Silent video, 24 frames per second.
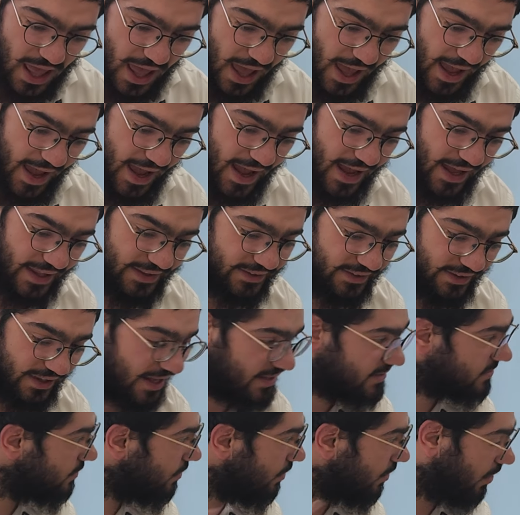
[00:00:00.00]
and
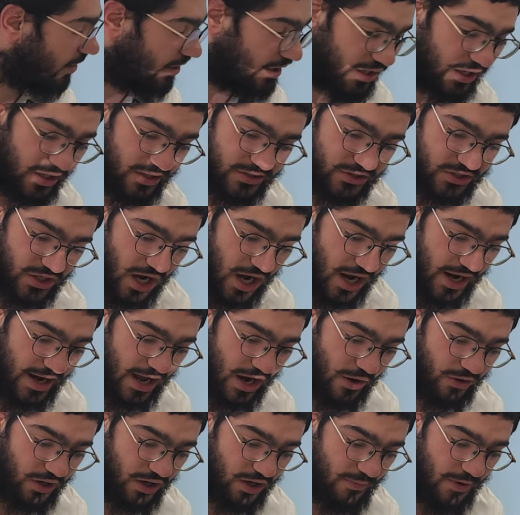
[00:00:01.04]
let's learn inside
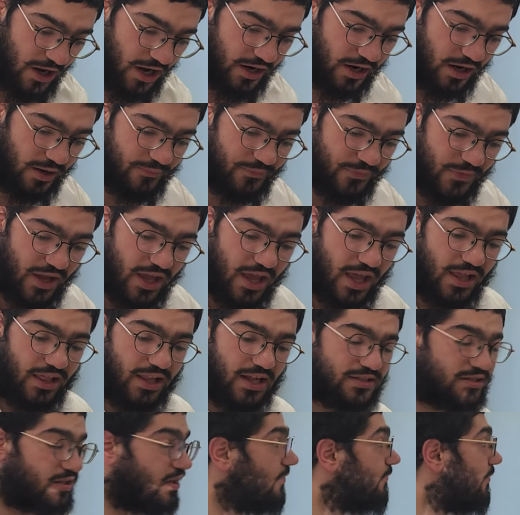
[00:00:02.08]
our Gemara.
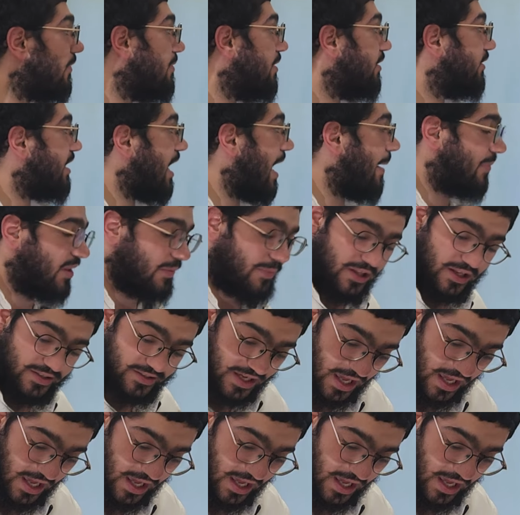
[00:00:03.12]
Let's learn from the top of it, but let's